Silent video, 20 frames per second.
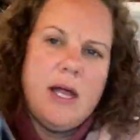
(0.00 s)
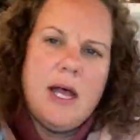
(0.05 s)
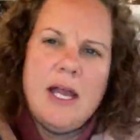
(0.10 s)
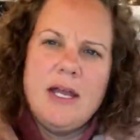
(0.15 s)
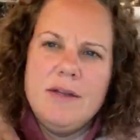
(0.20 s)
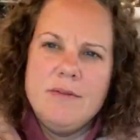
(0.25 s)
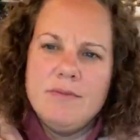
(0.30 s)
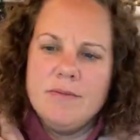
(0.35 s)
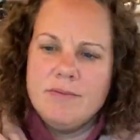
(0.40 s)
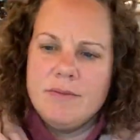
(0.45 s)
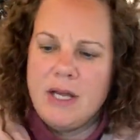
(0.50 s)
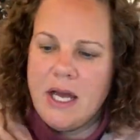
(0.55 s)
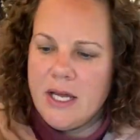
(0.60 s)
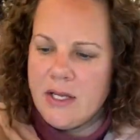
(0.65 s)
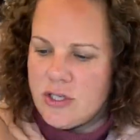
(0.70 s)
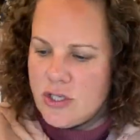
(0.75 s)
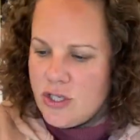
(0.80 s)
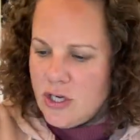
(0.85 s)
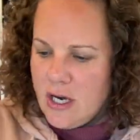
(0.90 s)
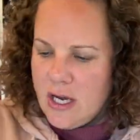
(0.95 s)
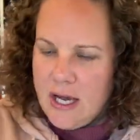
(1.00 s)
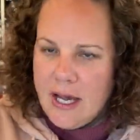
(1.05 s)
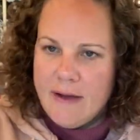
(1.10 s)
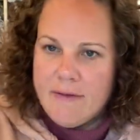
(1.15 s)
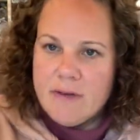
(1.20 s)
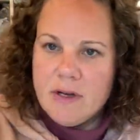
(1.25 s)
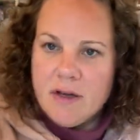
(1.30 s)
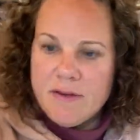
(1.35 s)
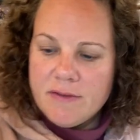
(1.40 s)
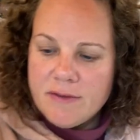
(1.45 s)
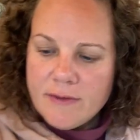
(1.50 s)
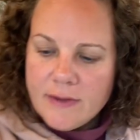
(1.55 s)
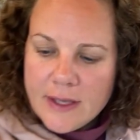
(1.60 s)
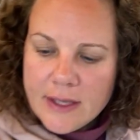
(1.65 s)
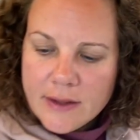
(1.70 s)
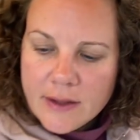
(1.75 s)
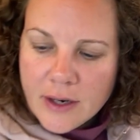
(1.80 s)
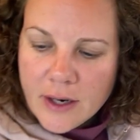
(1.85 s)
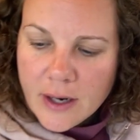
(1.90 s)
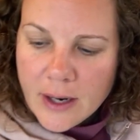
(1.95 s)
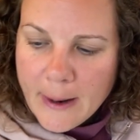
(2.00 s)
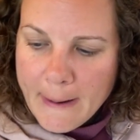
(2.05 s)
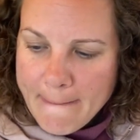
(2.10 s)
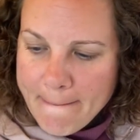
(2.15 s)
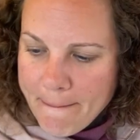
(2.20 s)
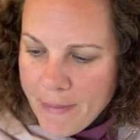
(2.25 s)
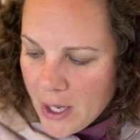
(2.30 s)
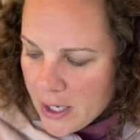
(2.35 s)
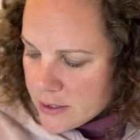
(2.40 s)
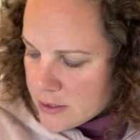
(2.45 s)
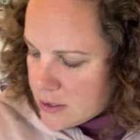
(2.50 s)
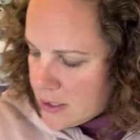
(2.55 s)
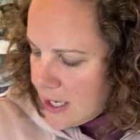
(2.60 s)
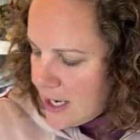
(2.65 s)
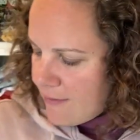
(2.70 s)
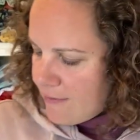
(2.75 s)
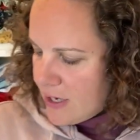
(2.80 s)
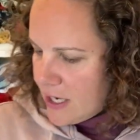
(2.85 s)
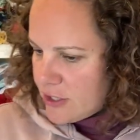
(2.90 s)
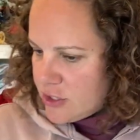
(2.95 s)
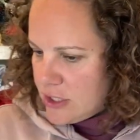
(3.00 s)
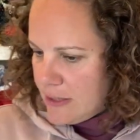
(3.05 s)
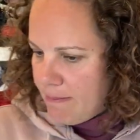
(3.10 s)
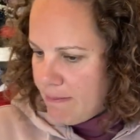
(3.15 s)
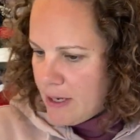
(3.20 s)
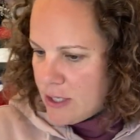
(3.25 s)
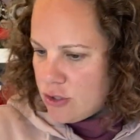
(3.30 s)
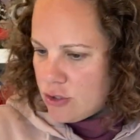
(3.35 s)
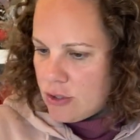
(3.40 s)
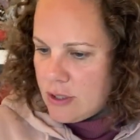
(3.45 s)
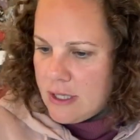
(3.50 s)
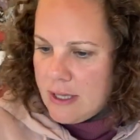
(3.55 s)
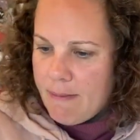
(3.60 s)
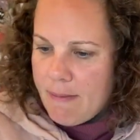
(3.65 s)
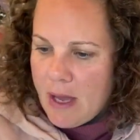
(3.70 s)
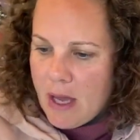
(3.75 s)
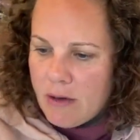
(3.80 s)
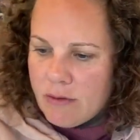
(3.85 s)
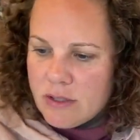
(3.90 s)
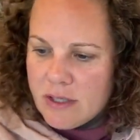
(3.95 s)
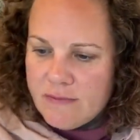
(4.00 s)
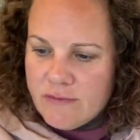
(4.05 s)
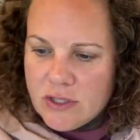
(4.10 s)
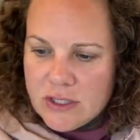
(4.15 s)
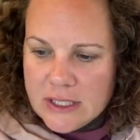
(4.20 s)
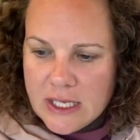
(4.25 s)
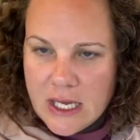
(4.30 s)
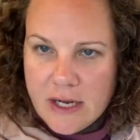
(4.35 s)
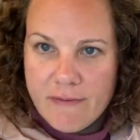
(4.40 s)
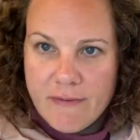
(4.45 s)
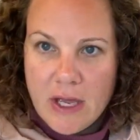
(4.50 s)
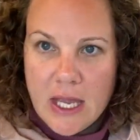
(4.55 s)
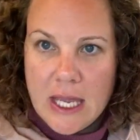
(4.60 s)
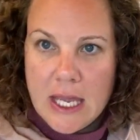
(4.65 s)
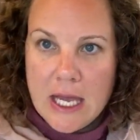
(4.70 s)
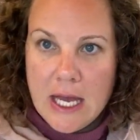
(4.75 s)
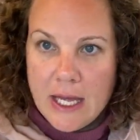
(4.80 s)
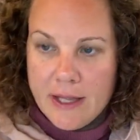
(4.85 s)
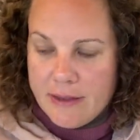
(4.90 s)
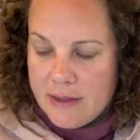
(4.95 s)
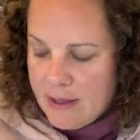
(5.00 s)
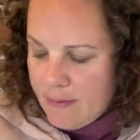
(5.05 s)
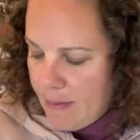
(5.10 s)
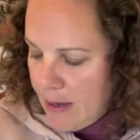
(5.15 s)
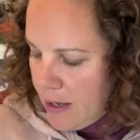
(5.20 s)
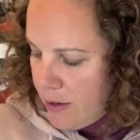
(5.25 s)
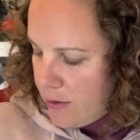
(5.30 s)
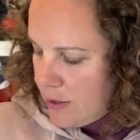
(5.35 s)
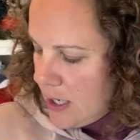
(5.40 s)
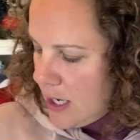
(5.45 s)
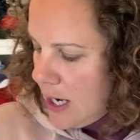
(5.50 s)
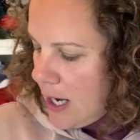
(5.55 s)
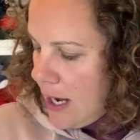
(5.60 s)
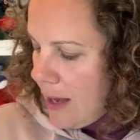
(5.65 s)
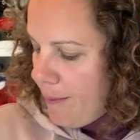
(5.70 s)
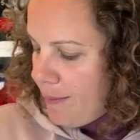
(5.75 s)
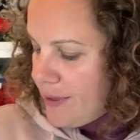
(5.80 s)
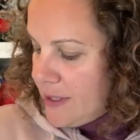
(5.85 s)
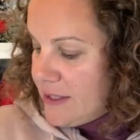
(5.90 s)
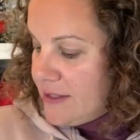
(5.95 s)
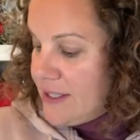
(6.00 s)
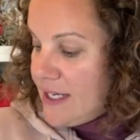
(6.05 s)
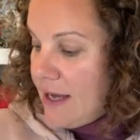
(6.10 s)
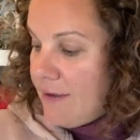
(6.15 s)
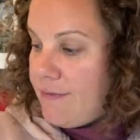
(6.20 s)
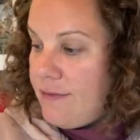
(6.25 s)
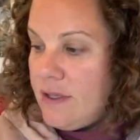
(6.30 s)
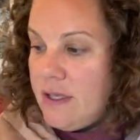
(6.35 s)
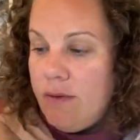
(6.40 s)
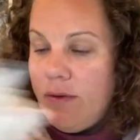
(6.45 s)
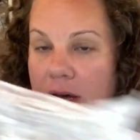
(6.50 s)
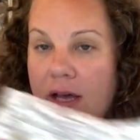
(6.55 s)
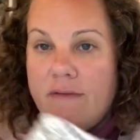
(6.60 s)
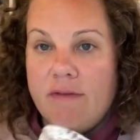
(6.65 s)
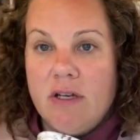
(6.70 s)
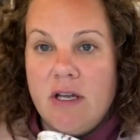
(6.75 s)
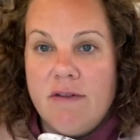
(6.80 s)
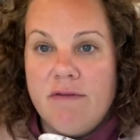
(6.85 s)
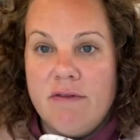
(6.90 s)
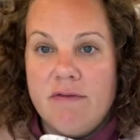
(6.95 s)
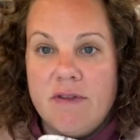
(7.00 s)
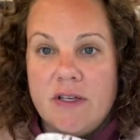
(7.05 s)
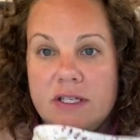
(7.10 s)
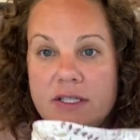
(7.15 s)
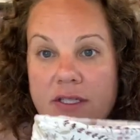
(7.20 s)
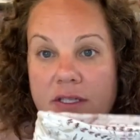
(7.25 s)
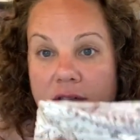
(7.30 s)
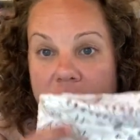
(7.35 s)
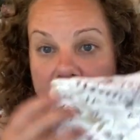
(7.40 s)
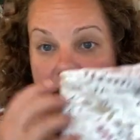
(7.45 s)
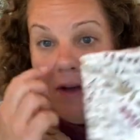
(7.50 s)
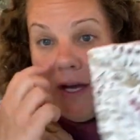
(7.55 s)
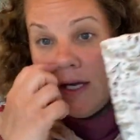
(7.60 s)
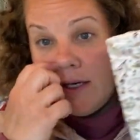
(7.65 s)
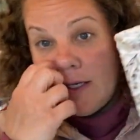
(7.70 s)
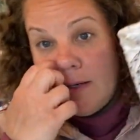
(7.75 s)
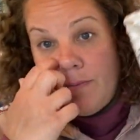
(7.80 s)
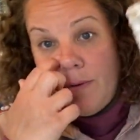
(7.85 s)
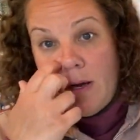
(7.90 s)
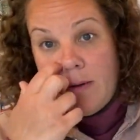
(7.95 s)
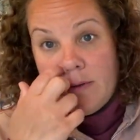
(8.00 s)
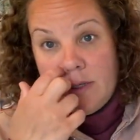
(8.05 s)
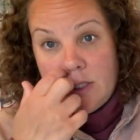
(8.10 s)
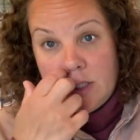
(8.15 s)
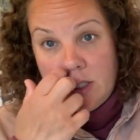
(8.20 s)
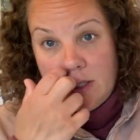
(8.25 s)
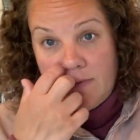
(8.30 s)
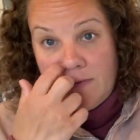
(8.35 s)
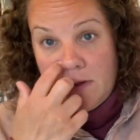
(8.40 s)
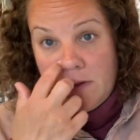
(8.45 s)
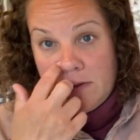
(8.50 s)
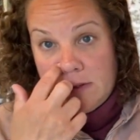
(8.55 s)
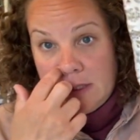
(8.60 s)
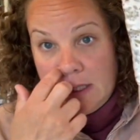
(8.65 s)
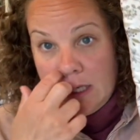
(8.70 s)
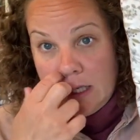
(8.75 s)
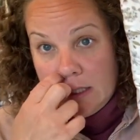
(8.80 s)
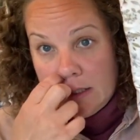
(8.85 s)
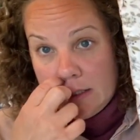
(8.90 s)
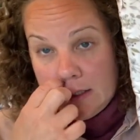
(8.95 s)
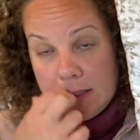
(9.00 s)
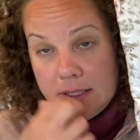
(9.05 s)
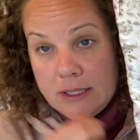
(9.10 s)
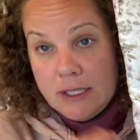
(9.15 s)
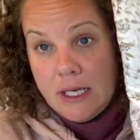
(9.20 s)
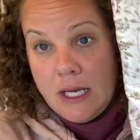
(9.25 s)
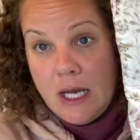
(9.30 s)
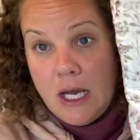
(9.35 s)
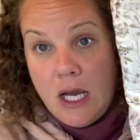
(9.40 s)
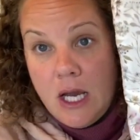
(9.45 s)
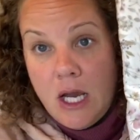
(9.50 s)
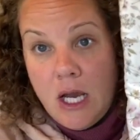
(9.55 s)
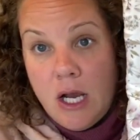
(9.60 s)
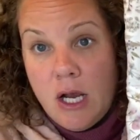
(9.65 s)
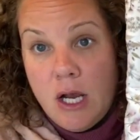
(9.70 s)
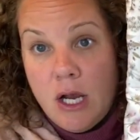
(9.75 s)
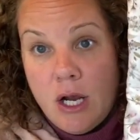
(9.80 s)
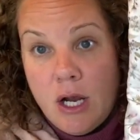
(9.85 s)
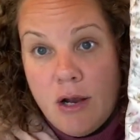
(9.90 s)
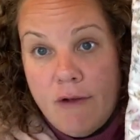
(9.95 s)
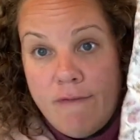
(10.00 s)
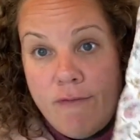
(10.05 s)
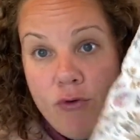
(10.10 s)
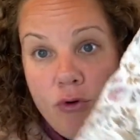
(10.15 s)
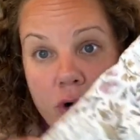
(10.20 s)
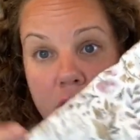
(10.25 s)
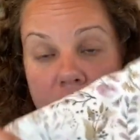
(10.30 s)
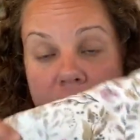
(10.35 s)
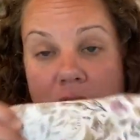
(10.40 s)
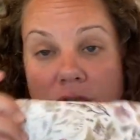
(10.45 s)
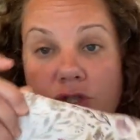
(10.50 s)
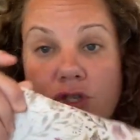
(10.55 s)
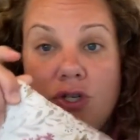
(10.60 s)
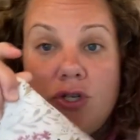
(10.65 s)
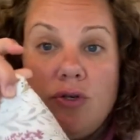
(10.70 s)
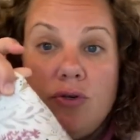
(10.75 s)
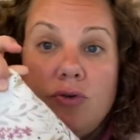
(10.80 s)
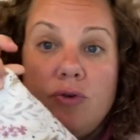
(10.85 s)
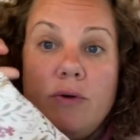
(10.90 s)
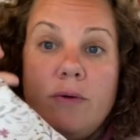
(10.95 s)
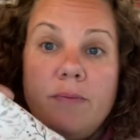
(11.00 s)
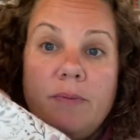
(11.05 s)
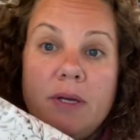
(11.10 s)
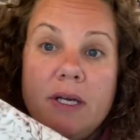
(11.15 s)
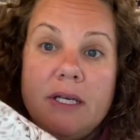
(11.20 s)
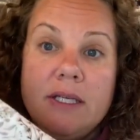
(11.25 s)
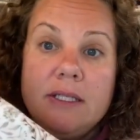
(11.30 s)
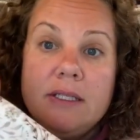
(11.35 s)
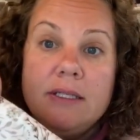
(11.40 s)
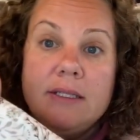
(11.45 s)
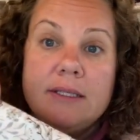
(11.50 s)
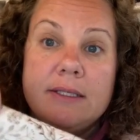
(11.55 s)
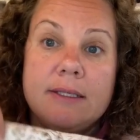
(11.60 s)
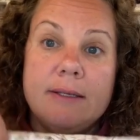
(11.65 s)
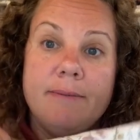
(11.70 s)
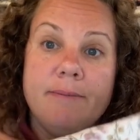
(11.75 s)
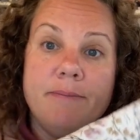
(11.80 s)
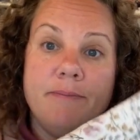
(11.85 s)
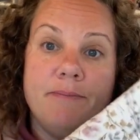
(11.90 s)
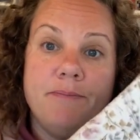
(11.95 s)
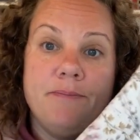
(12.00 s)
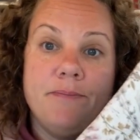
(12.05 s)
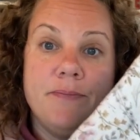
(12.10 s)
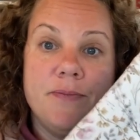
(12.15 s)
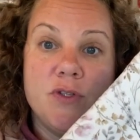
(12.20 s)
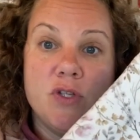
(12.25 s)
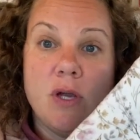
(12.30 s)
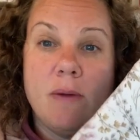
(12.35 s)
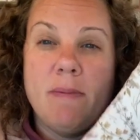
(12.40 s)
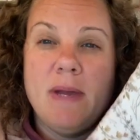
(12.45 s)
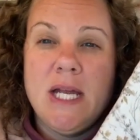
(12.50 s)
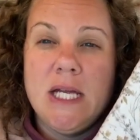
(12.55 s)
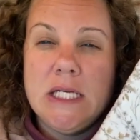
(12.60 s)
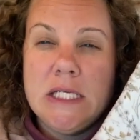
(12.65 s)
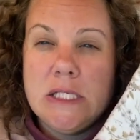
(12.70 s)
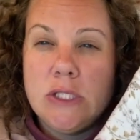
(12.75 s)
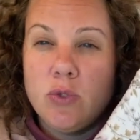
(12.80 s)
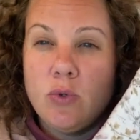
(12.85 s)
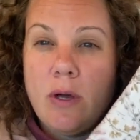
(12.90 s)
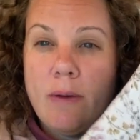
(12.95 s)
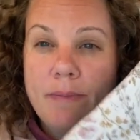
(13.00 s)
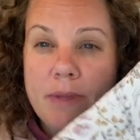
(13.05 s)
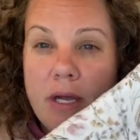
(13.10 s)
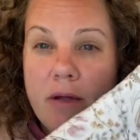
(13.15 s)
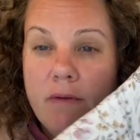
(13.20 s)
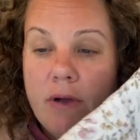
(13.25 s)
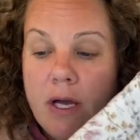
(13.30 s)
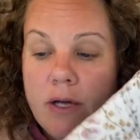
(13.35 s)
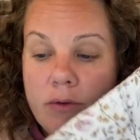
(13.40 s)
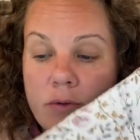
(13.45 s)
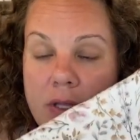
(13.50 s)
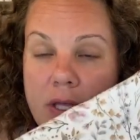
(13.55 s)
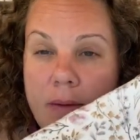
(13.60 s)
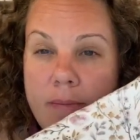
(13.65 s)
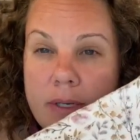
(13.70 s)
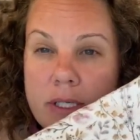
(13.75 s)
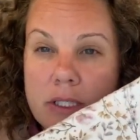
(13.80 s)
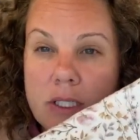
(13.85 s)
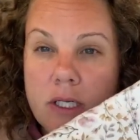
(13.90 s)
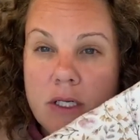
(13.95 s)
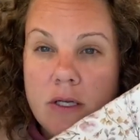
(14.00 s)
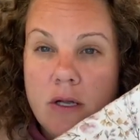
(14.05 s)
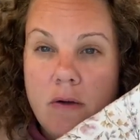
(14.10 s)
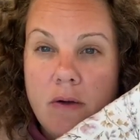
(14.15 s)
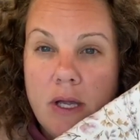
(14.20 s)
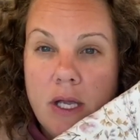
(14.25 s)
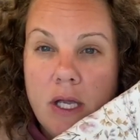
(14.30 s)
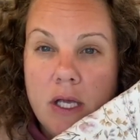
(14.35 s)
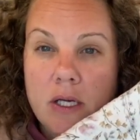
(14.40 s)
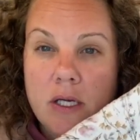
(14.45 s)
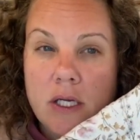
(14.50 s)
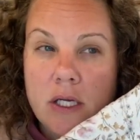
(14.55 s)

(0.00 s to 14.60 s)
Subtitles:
I'm not sure I'll have enough of either, but I haven't actually measured them out. I've just kind of got them out. But definitely we'll have enough of this. And in fact, I probably should have used this for the two, because, so I may swap that around without my son knowing.